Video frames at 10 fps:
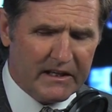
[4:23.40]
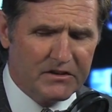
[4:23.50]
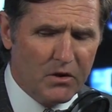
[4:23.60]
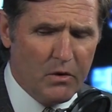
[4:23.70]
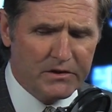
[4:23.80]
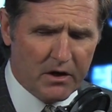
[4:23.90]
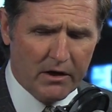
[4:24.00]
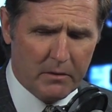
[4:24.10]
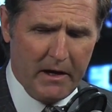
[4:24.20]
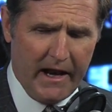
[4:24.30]
is always
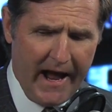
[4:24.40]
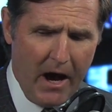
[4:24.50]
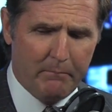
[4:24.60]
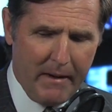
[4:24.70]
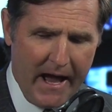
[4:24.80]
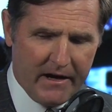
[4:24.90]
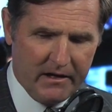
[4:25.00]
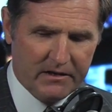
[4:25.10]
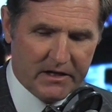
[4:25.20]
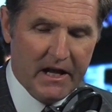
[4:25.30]
talking about how bad
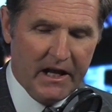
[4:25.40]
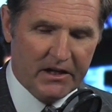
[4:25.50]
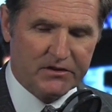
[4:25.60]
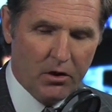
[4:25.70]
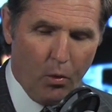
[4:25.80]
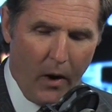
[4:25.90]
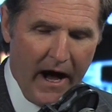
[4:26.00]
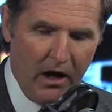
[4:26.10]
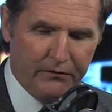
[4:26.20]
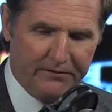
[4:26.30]
it is until
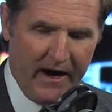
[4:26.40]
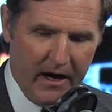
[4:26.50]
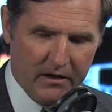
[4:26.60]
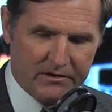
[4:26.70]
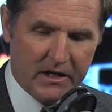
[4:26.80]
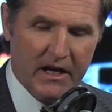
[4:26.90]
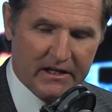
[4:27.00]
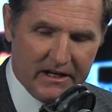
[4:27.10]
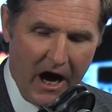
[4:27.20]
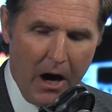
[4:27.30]
wildfires
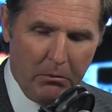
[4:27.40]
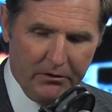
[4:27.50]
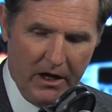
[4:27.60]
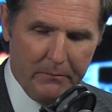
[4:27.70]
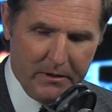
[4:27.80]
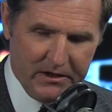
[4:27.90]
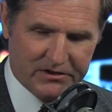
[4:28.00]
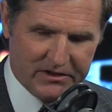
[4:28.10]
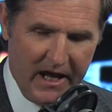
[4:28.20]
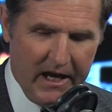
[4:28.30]
gobbled up his
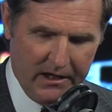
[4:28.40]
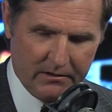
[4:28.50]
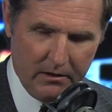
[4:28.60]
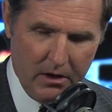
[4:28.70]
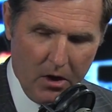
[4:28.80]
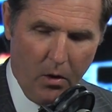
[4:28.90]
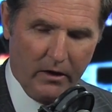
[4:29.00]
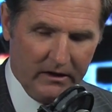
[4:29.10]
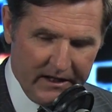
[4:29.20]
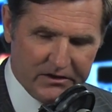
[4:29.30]
state
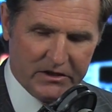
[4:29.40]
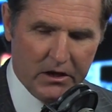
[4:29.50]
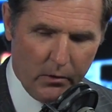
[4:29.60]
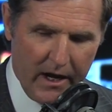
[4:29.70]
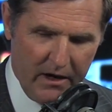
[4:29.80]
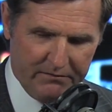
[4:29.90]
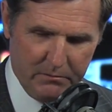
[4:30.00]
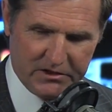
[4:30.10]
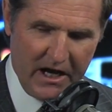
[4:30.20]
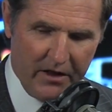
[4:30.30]
or Lindsey Graham
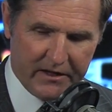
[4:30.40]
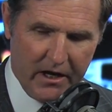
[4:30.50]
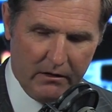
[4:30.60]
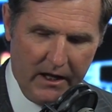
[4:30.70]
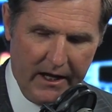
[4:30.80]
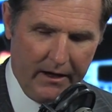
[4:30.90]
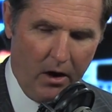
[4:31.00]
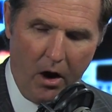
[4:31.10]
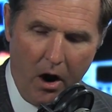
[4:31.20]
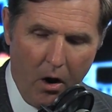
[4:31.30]
from South Carolina,
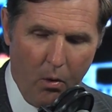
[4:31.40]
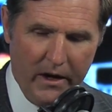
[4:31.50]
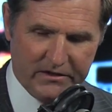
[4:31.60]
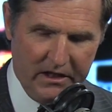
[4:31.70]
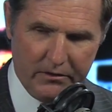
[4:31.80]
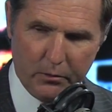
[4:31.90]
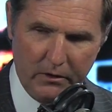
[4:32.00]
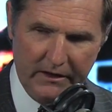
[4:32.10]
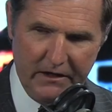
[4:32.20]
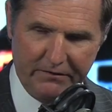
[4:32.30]
always in the
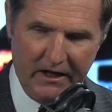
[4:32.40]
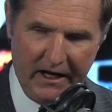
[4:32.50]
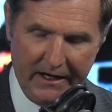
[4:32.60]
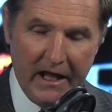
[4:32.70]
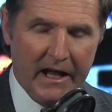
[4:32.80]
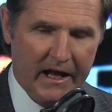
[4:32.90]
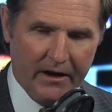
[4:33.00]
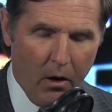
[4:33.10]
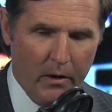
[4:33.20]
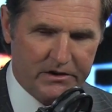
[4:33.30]
relief line
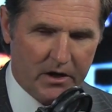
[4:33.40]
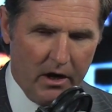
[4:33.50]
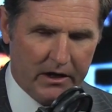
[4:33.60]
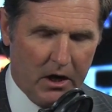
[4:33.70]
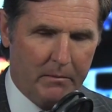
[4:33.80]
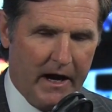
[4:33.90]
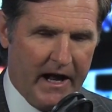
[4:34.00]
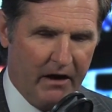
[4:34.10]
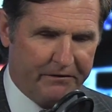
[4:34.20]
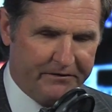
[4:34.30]
and always talking about
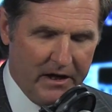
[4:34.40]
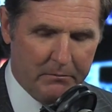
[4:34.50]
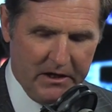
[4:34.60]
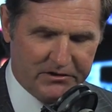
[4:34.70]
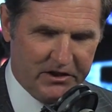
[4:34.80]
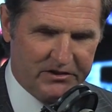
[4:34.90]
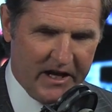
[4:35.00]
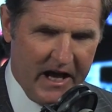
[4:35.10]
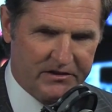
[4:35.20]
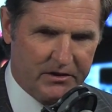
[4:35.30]
how FEMA is
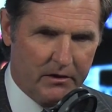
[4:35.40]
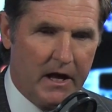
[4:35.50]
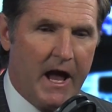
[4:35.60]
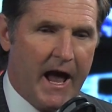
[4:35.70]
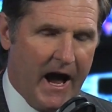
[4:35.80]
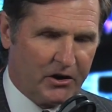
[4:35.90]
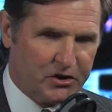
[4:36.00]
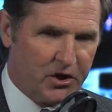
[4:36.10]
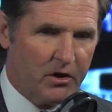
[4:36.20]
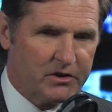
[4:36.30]
disaster, how
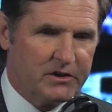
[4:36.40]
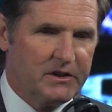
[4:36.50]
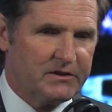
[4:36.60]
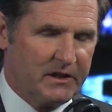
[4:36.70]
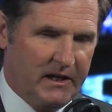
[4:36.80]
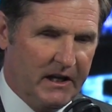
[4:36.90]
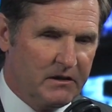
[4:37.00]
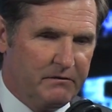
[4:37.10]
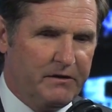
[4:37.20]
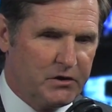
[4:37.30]
churches and
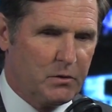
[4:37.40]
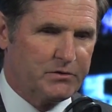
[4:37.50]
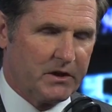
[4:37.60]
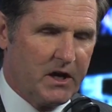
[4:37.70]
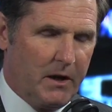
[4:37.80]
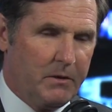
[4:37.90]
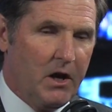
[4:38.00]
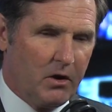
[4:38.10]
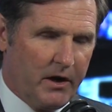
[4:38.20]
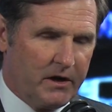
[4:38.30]
individuals are come,
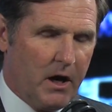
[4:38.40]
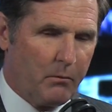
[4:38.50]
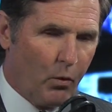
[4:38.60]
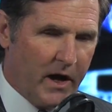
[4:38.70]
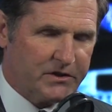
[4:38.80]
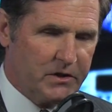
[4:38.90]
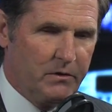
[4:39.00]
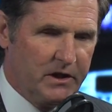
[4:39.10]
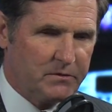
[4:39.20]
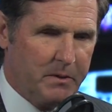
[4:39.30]
going to come
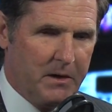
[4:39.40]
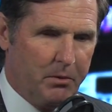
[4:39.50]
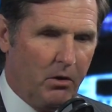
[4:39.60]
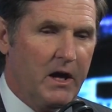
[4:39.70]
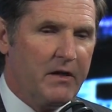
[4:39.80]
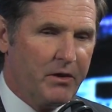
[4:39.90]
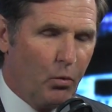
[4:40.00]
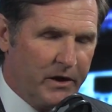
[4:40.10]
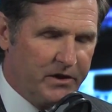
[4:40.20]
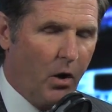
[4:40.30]
rescue these people, that
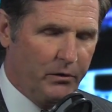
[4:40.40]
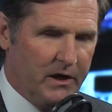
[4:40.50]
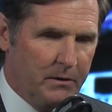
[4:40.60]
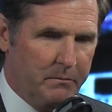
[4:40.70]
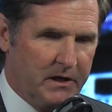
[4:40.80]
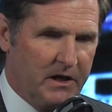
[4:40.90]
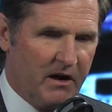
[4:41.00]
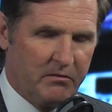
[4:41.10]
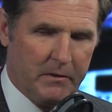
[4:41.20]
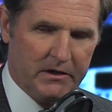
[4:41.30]
we don't need big
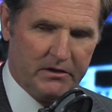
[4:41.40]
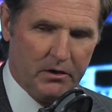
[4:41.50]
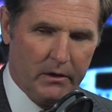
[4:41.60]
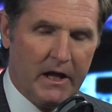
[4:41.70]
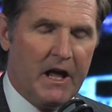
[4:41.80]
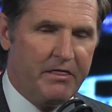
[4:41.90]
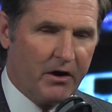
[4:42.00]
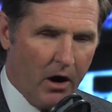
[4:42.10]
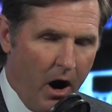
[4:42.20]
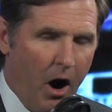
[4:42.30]
government to do it.
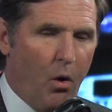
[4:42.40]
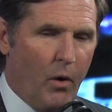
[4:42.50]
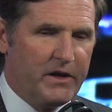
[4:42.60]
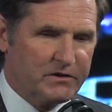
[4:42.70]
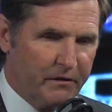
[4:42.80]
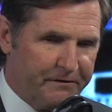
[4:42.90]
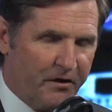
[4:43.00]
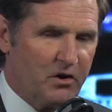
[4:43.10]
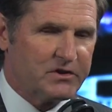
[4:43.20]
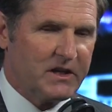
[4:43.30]
They're always the
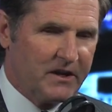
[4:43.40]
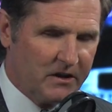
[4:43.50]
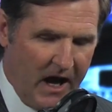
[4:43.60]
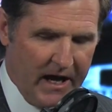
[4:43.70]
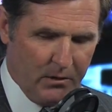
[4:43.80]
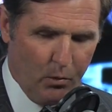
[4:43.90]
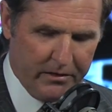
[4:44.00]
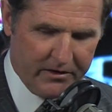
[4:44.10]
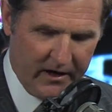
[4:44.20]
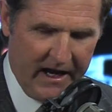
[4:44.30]
first in line
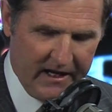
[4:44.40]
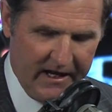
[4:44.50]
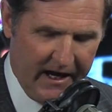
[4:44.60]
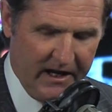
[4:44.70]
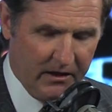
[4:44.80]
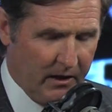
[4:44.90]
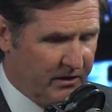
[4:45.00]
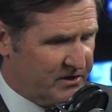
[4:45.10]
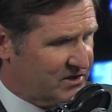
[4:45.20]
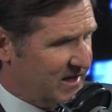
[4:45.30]
with their handout. And the,
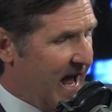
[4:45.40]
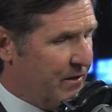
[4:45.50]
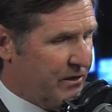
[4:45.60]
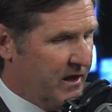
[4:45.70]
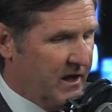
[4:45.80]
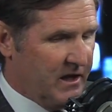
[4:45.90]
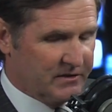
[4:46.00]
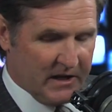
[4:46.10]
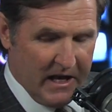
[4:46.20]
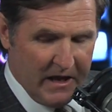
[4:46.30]
the sad thing
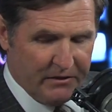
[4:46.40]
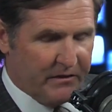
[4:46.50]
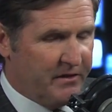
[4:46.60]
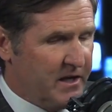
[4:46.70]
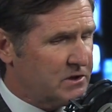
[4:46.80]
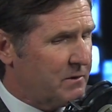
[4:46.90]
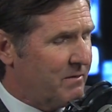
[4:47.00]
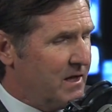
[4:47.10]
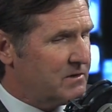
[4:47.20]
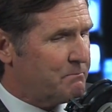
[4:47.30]
is that these,
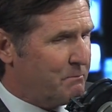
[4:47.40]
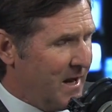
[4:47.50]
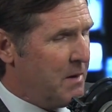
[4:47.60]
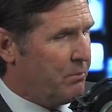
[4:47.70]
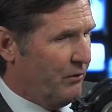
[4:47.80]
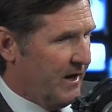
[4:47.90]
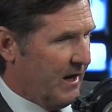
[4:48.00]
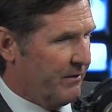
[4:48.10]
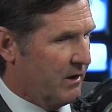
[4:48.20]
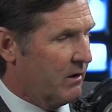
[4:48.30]
these people
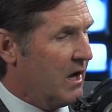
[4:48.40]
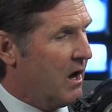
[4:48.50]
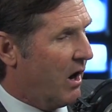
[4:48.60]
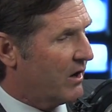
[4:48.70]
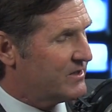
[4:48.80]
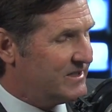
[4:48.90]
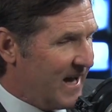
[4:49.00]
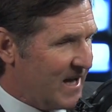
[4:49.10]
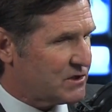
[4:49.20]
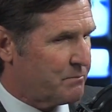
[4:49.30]
down there are
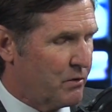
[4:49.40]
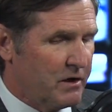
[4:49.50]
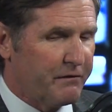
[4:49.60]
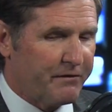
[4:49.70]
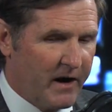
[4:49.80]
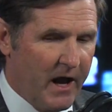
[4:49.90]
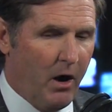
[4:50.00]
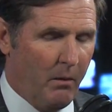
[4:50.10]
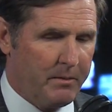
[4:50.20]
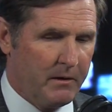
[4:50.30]
desperate for
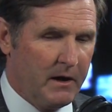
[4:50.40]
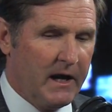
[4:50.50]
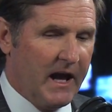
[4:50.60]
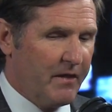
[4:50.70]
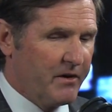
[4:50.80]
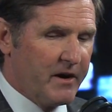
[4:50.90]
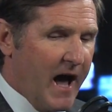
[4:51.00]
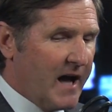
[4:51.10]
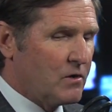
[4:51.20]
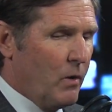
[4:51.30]
help, and they're
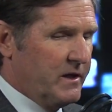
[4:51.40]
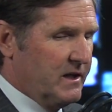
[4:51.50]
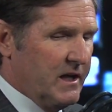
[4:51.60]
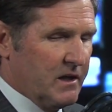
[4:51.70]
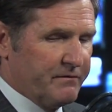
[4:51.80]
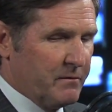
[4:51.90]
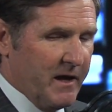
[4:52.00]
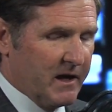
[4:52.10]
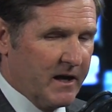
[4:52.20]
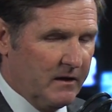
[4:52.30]
not going yeah. to get it from
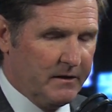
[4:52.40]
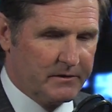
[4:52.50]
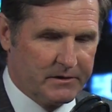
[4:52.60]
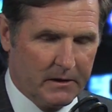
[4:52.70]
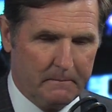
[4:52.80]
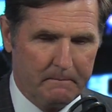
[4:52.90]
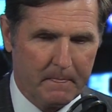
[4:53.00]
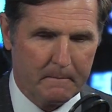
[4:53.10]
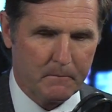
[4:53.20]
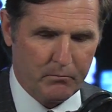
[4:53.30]
that kind of leadership.
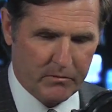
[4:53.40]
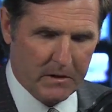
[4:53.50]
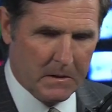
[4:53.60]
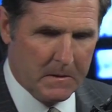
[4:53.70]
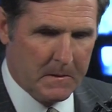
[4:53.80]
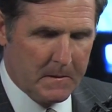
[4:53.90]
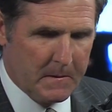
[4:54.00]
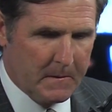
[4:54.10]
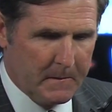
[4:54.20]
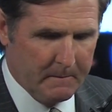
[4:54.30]

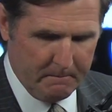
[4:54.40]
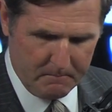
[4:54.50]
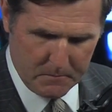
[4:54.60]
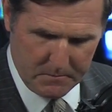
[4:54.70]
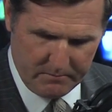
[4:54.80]
Well, I